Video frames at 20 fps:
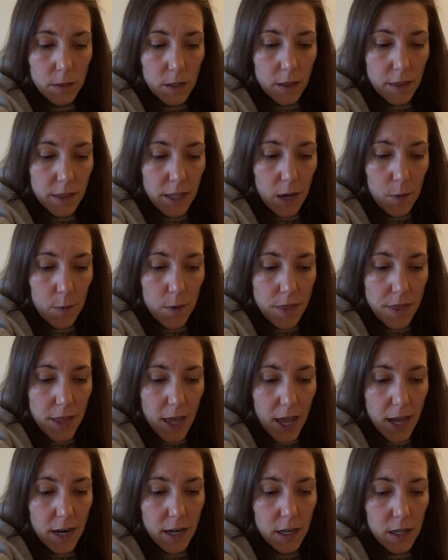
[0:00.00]
There were
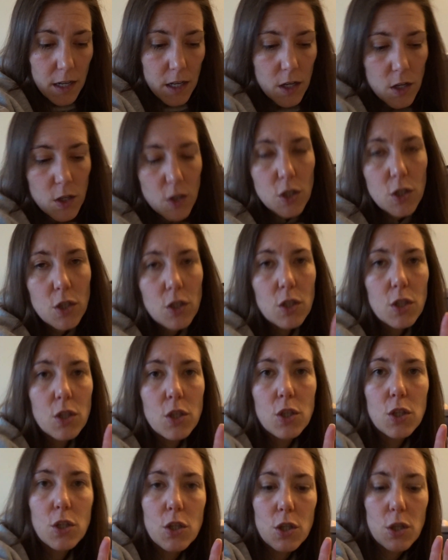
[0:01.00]
then
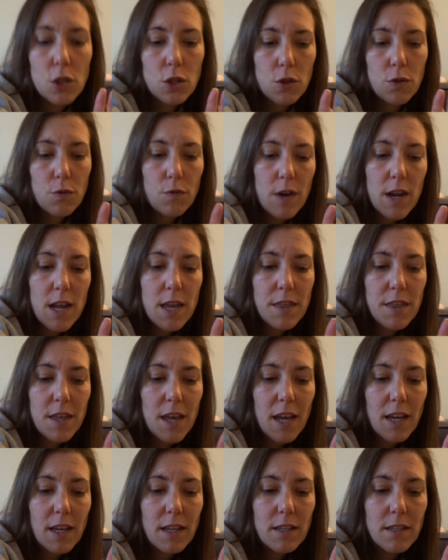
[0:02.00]
3
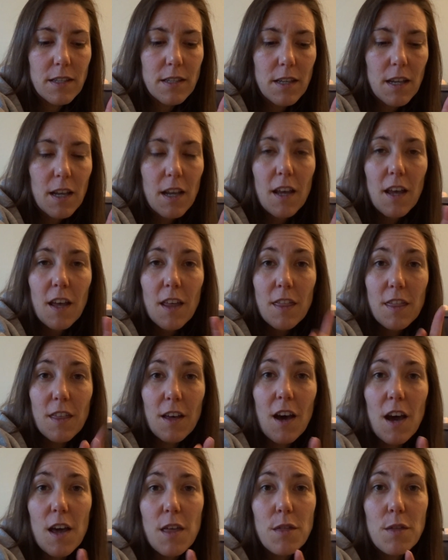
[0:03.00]
things that
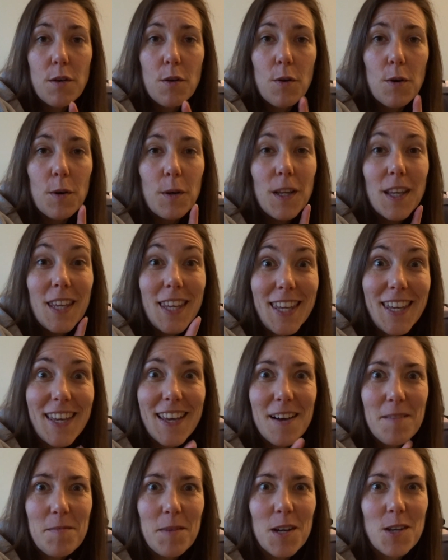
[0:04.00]
I thought,
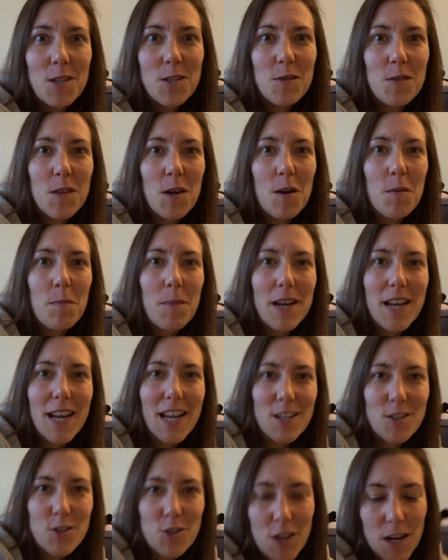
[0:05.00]
yeah, I'm going to do that on my
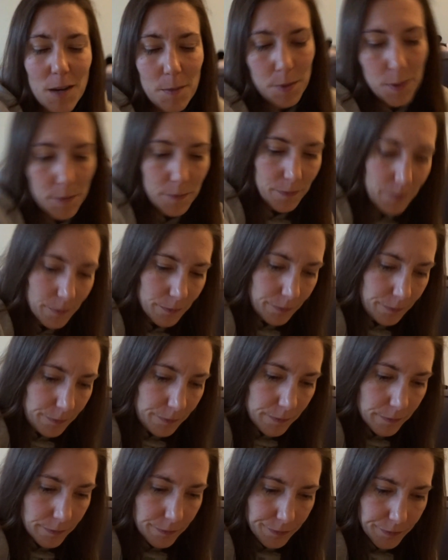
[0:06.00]
next trip.
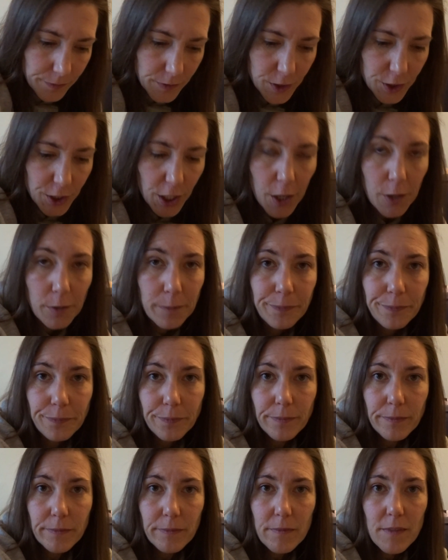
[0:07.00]
So
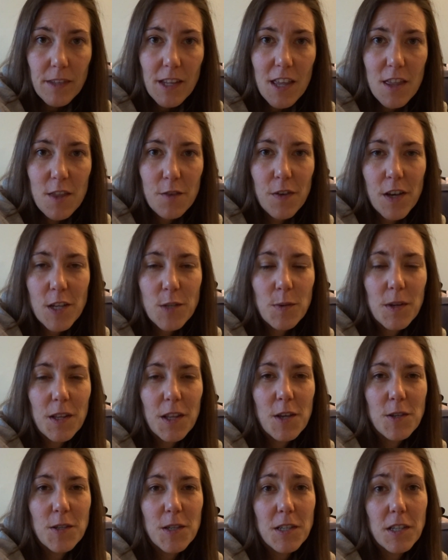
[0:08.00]
the first one of
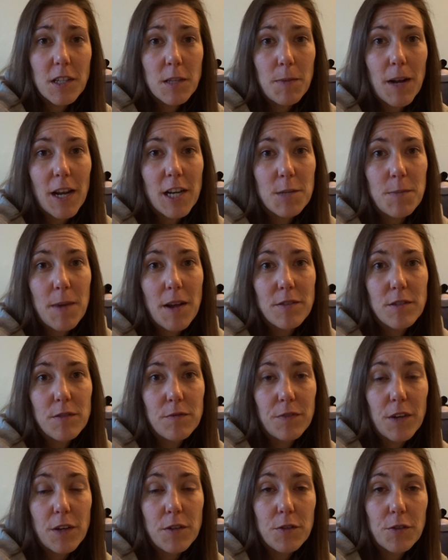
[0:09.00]
those is a Splash Mountain
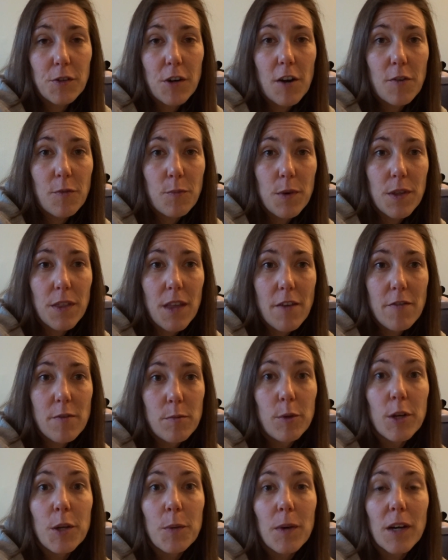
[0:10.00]
photograph with
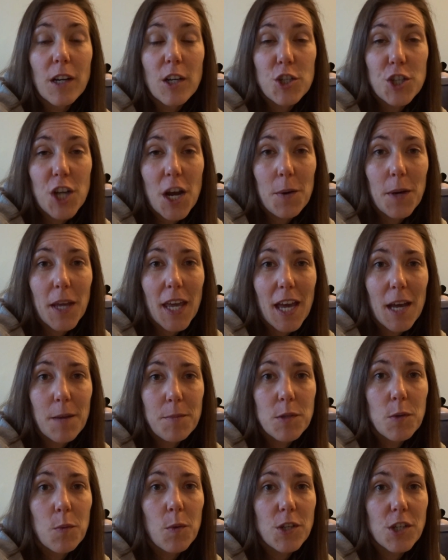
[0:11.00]
everybody wearing shower
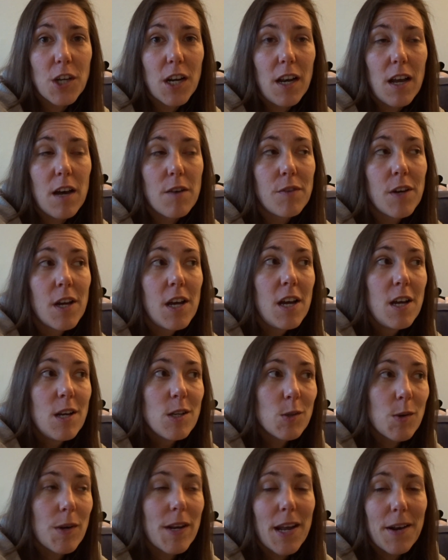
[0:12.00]
caps, which I love.
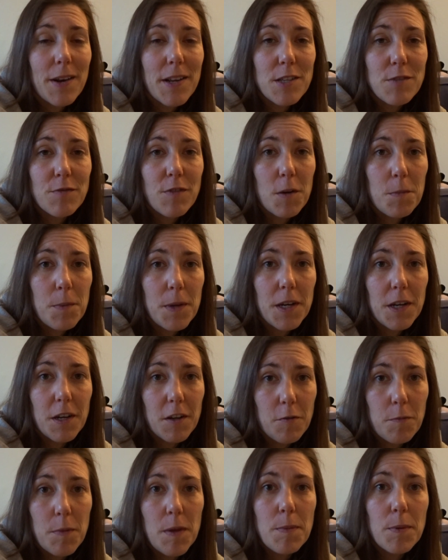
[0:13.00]
So I now need to rope in
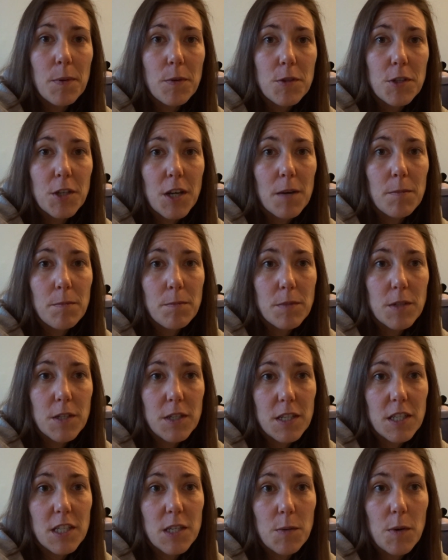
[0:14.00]
enough people to come to
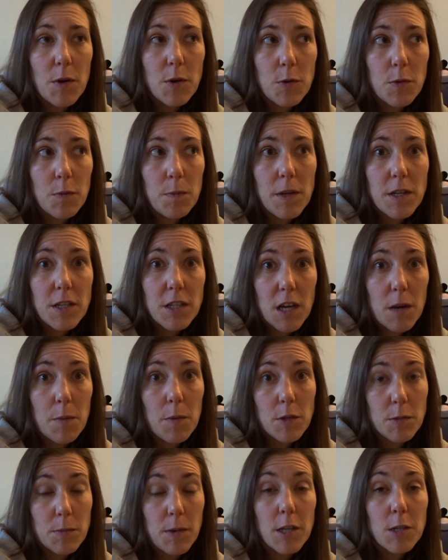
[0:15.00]
Disney World with me, to come on
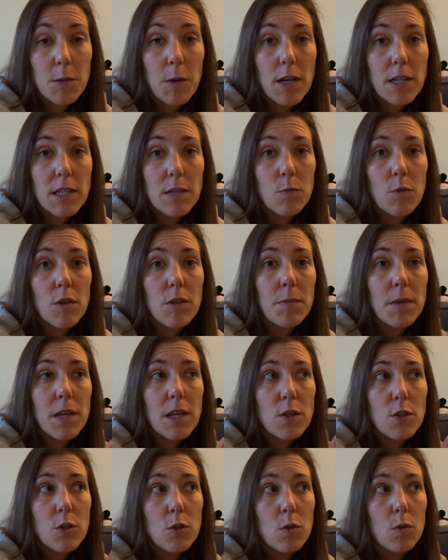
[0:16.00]
Splash Mountain with me,
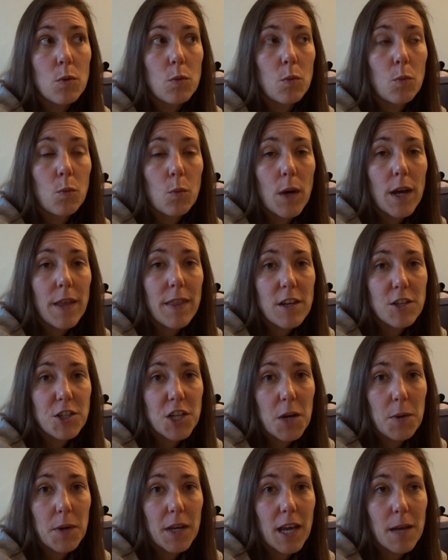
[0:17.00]
to wear their
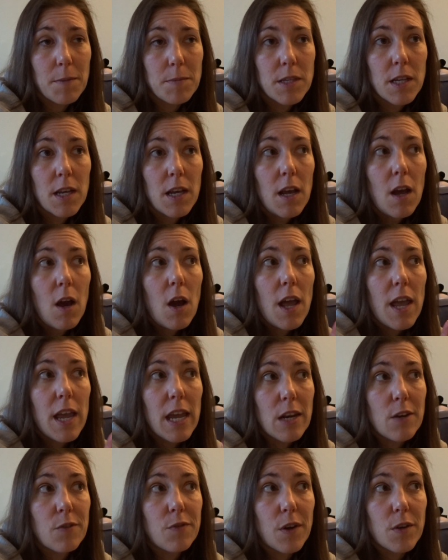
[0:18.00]
shower caps
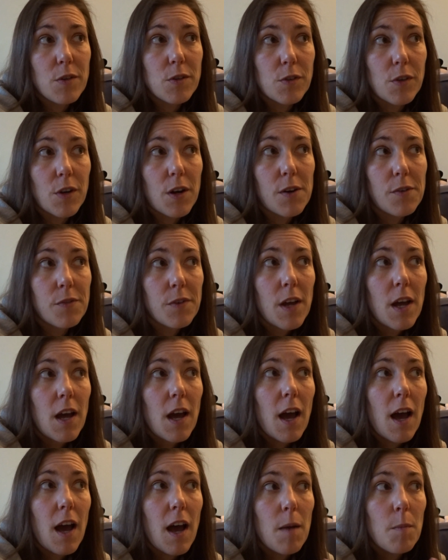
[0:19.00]
in a photograph.
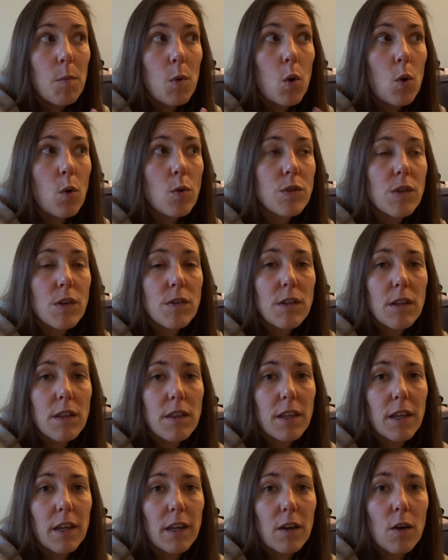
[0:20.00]
Also did
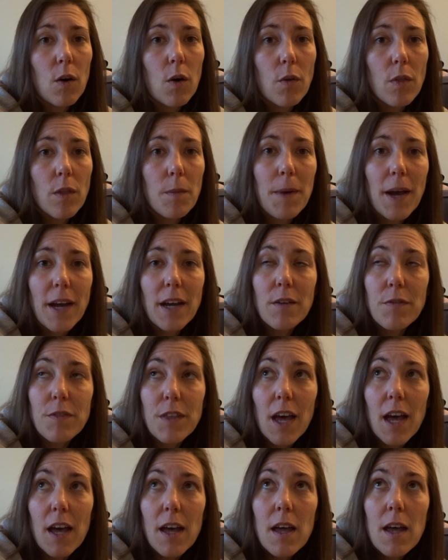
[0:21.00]
think on the back of
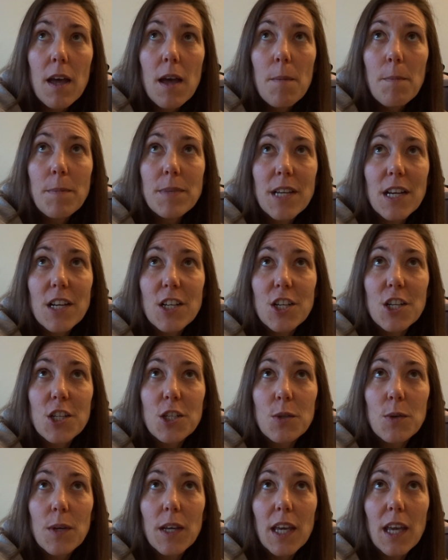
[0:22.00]
that, potentially
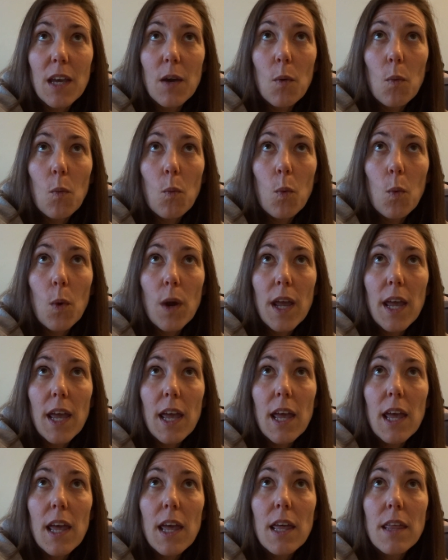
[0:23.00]
doing it
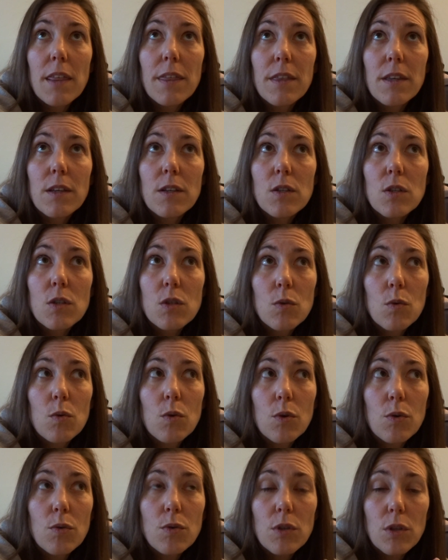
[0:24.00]
with
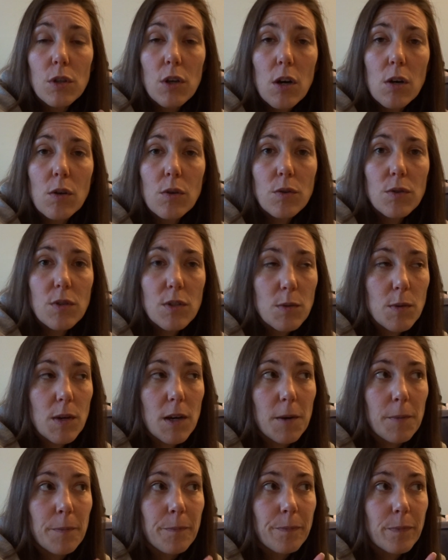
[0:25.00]
snorkels and goggles as
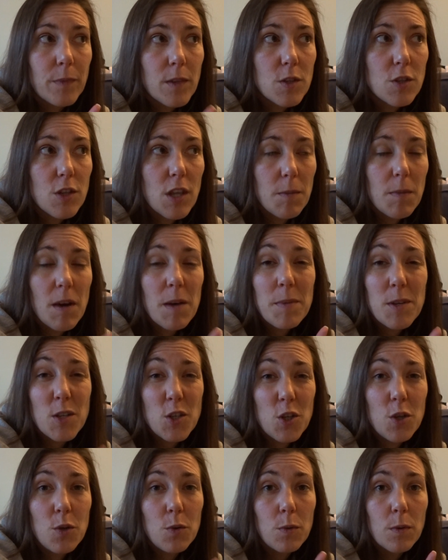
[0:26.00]
well. So there might be
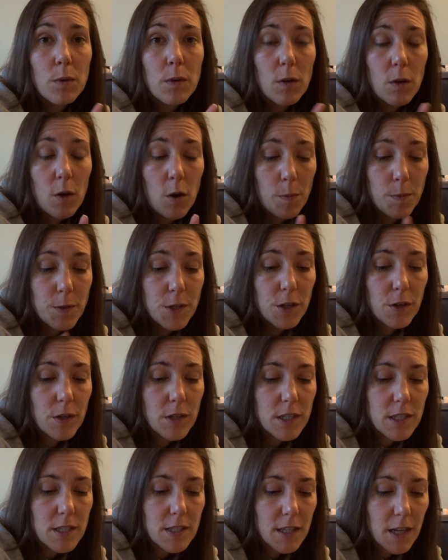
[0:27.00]
2
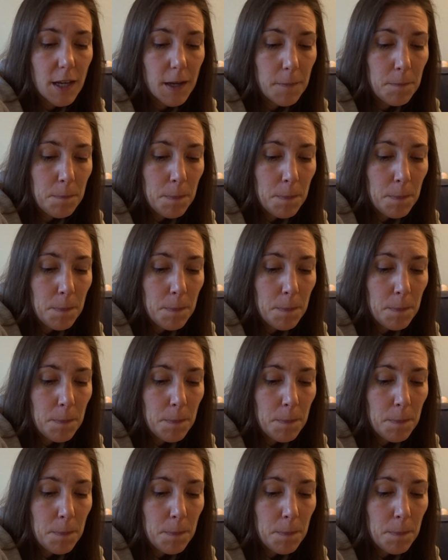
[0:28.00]
opportunities there.